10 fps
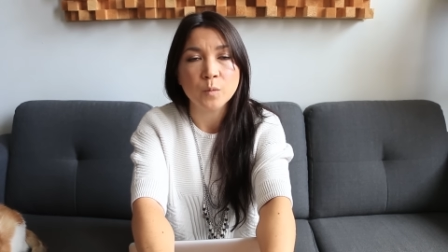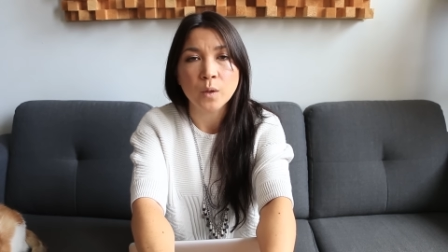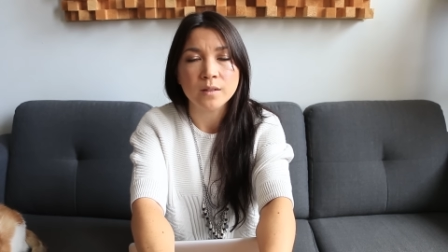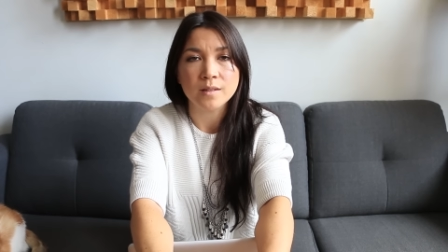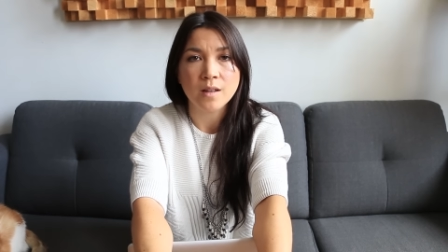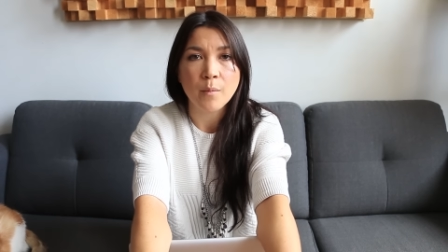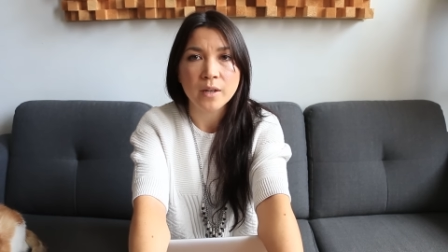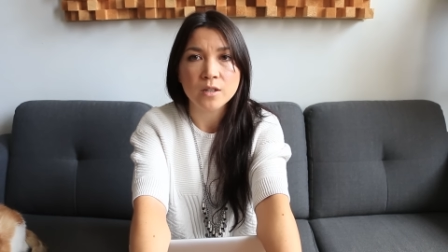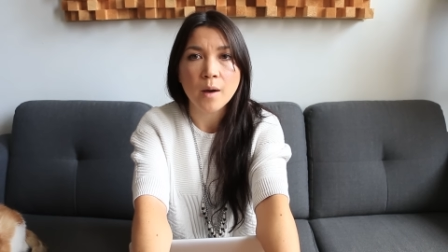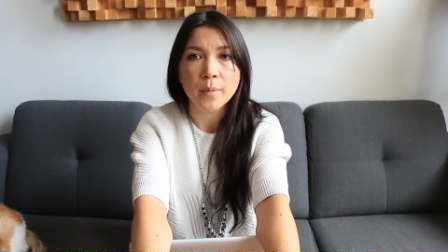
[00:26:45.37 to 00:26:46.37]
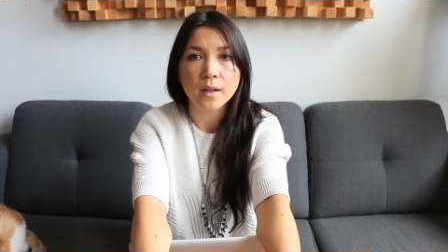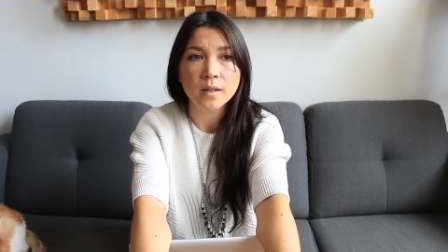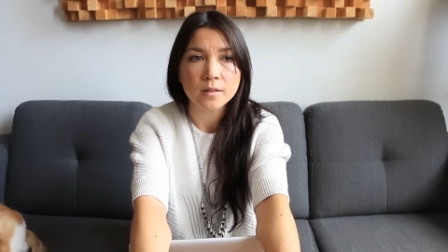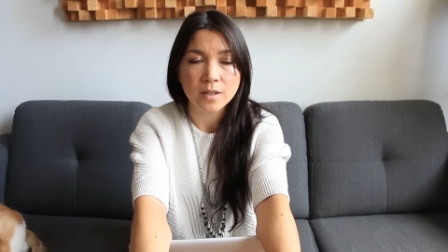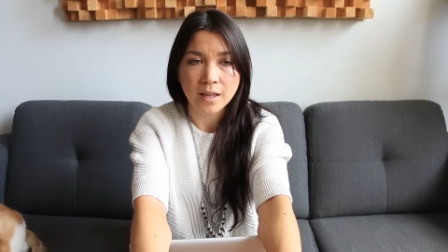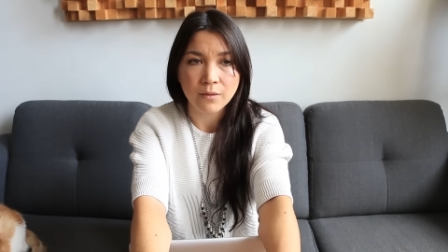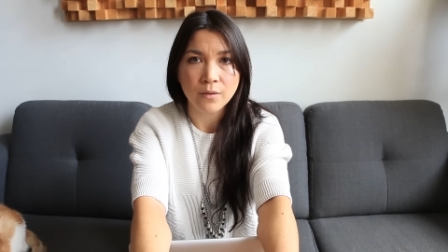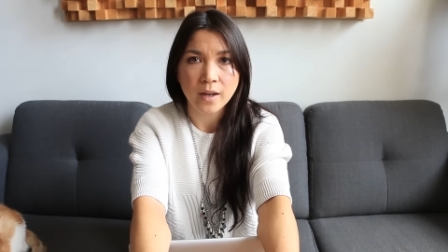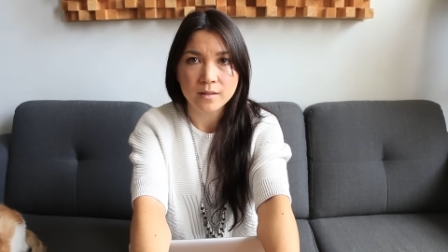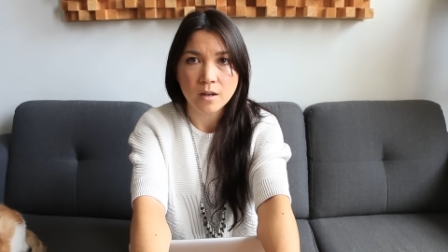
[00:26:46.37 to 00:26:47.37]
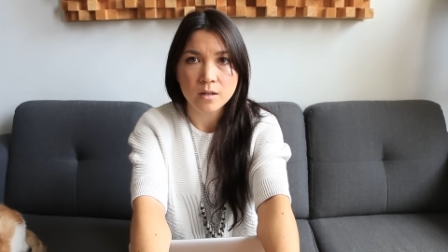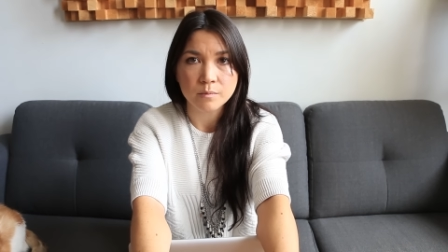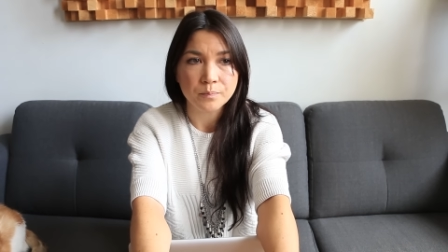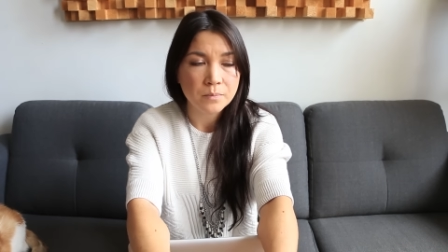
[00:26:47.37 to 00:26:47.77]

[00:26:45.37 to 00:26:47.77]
this because it's not my topic to give advice on.